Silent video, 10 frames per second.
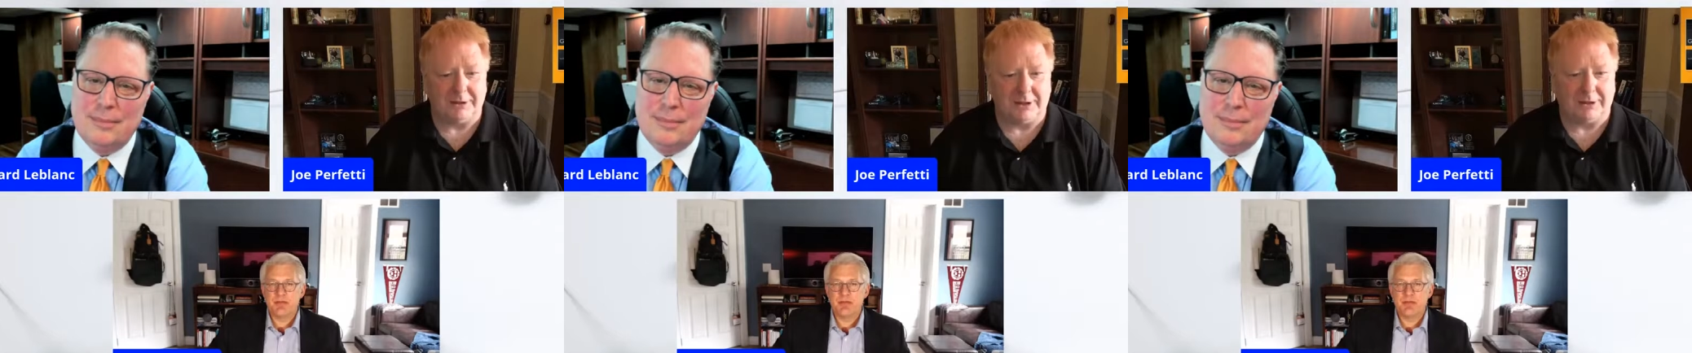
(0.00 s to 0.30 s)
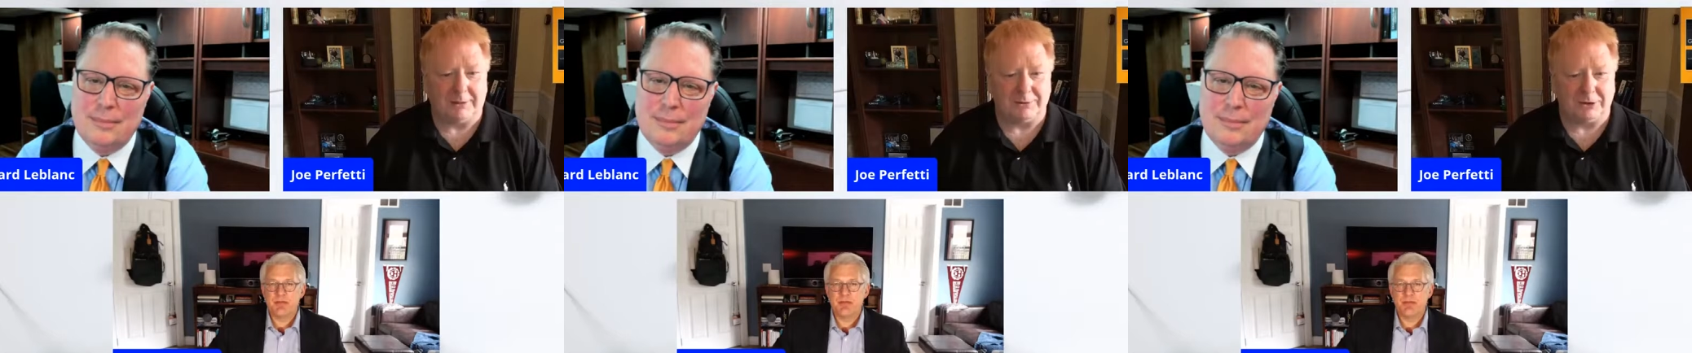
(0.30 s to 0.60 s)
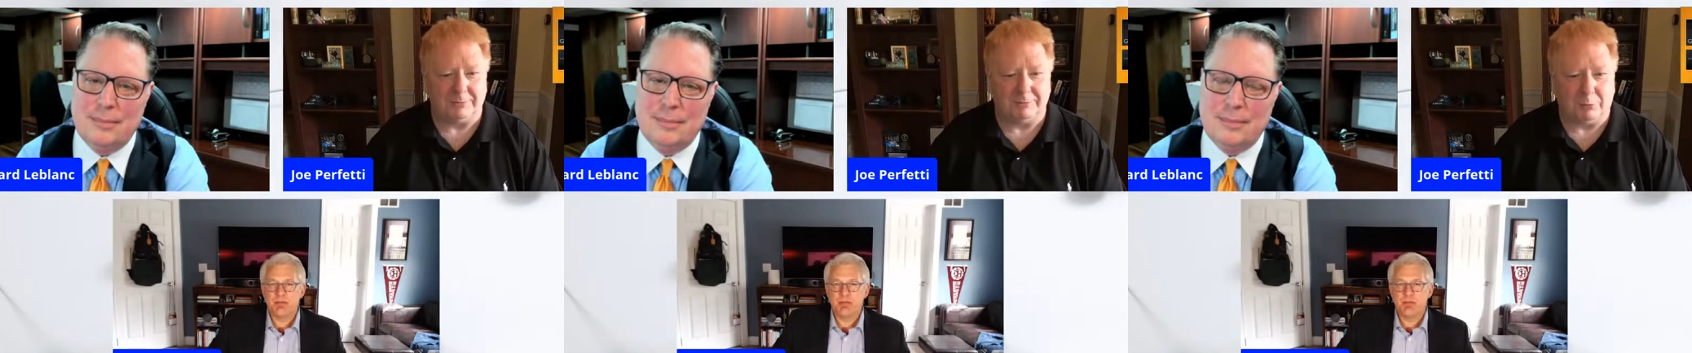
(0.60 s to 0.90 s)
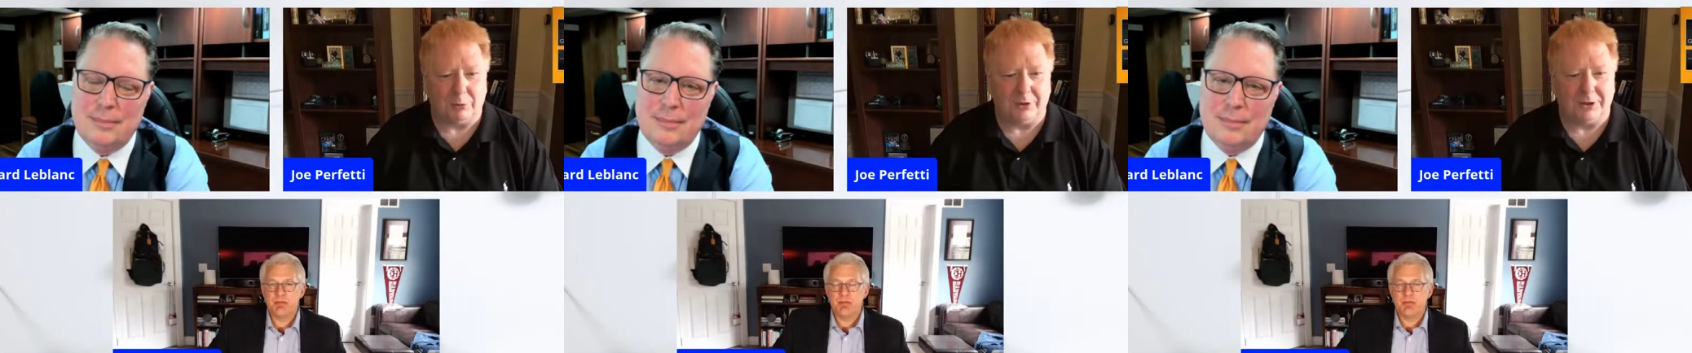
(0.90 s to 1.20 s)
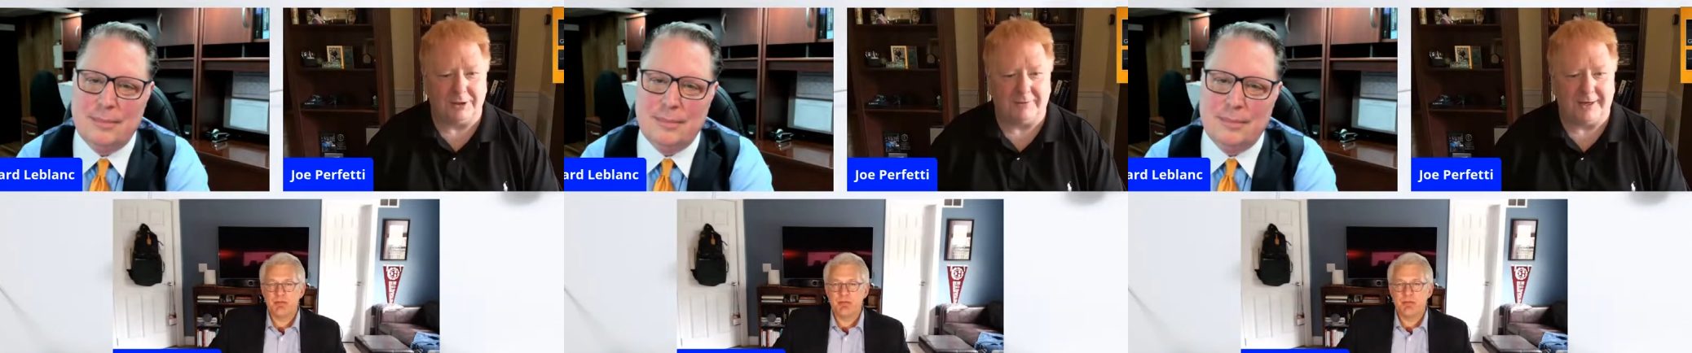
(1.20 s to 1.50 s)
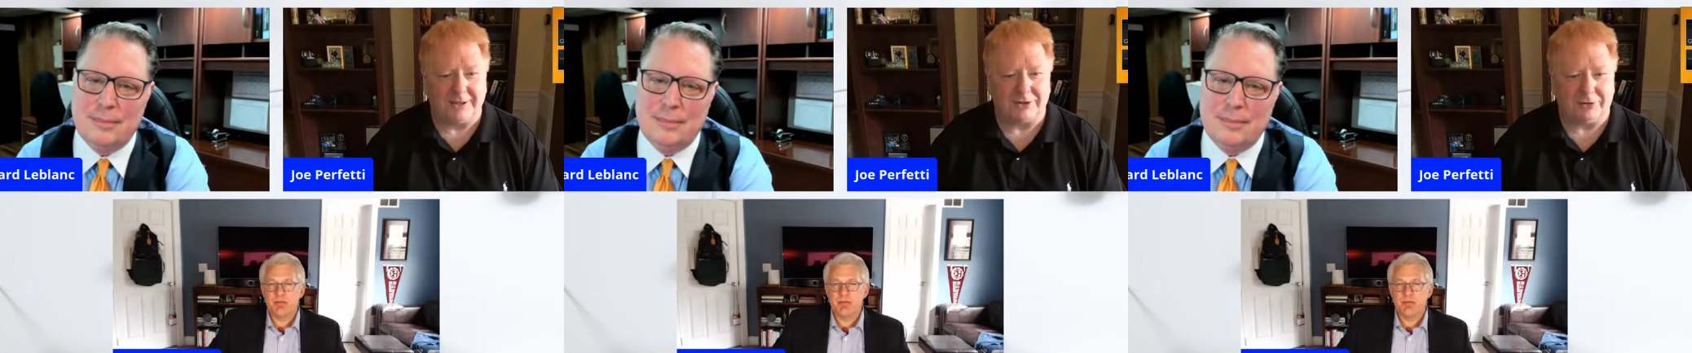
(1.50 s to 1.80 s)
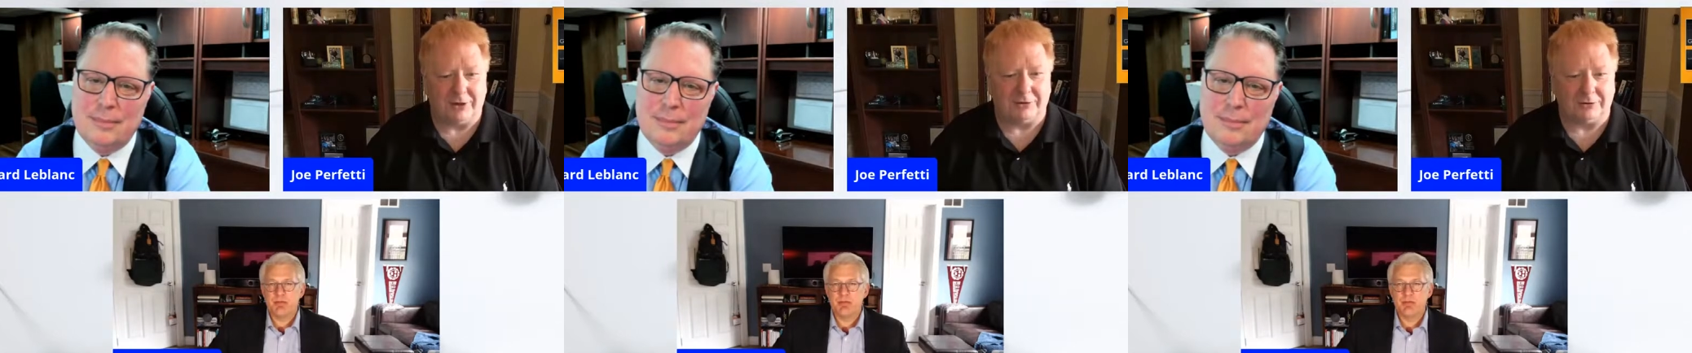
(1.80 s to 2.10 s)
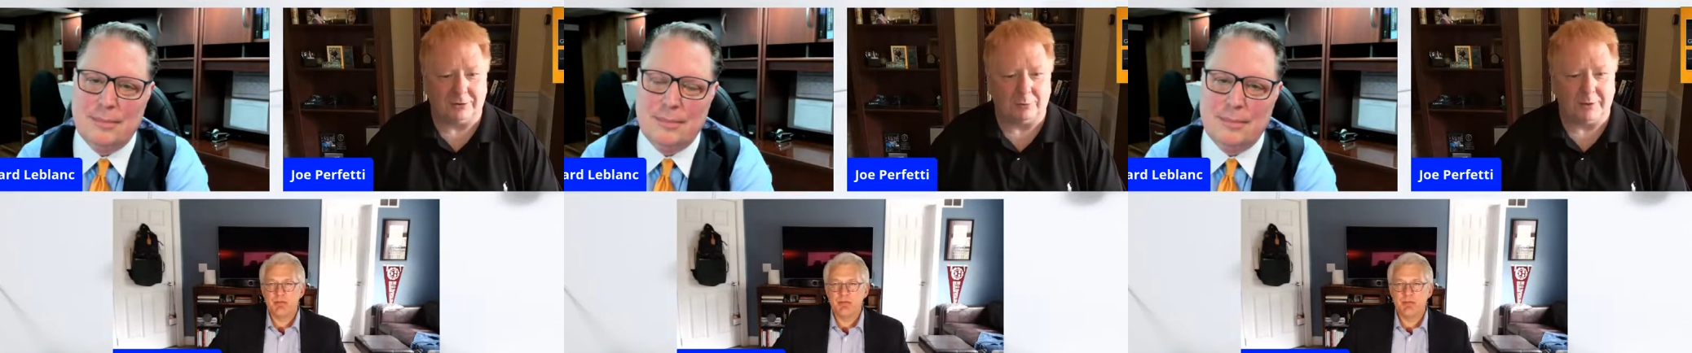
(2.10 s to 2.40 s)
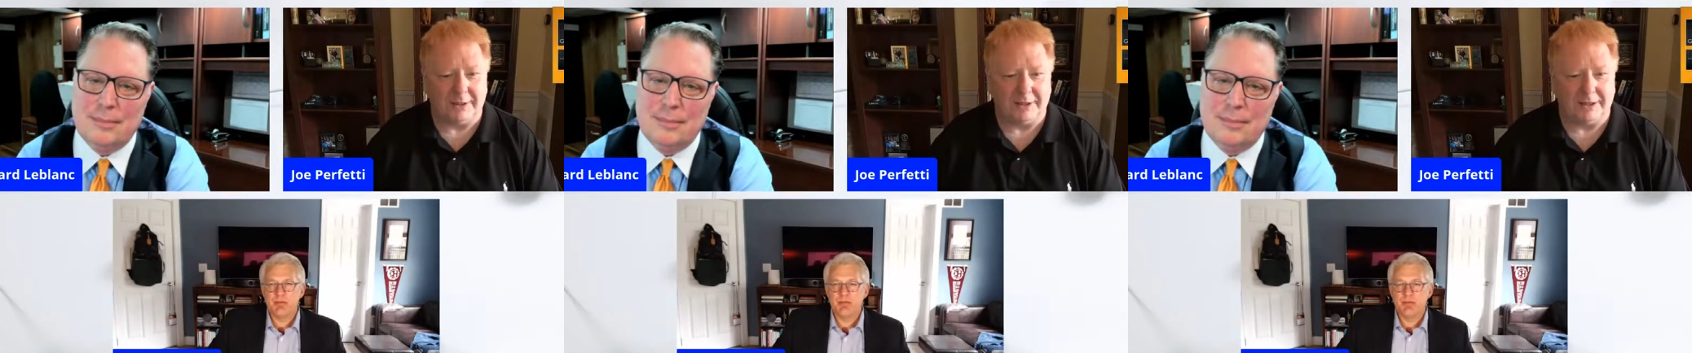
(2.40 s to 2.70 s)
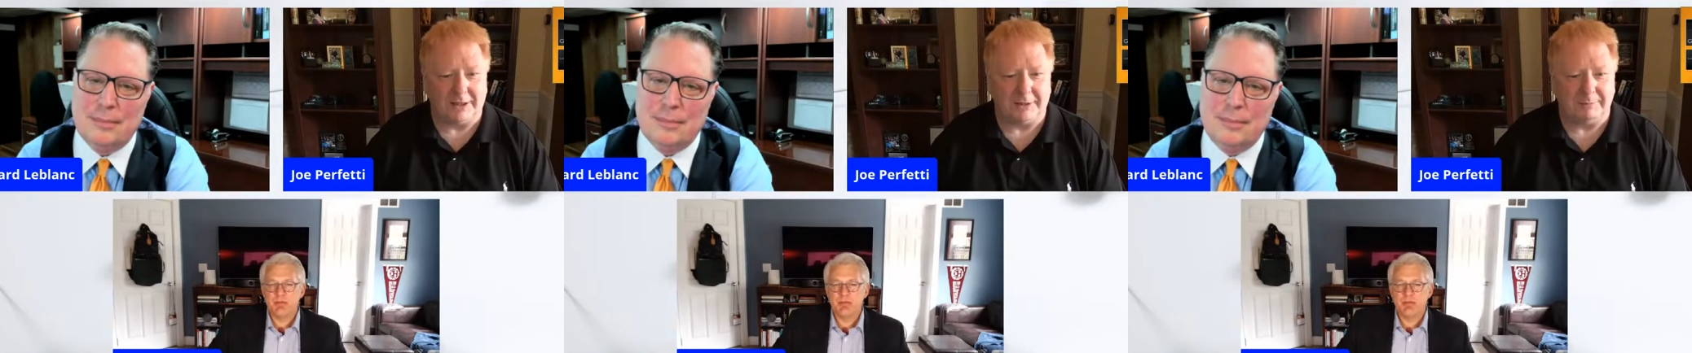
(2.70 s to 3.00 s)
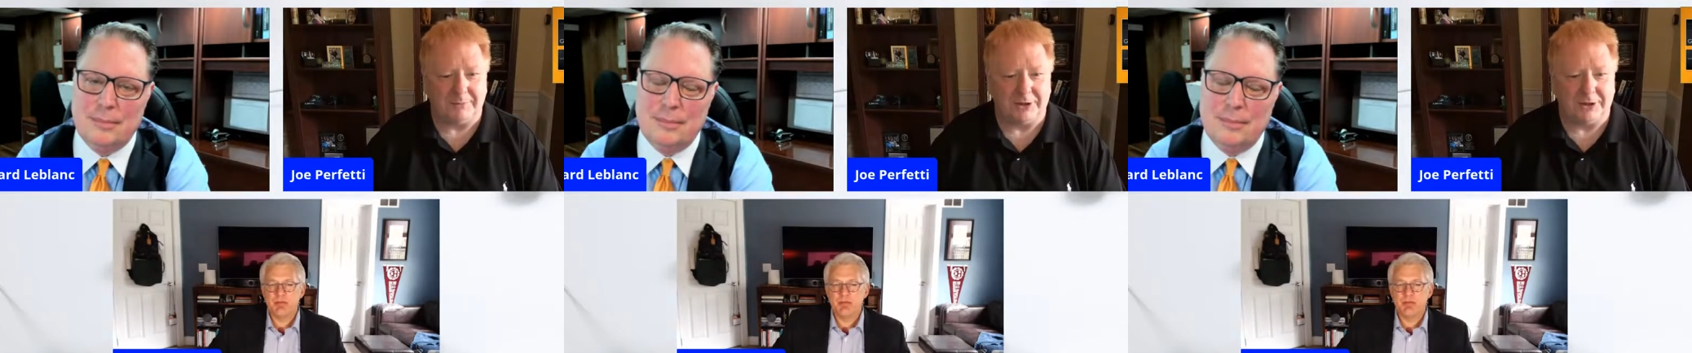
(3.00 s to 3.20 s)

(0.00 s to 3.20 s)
Speaker 1: you know, I'm sure boards have had to struggle with uh,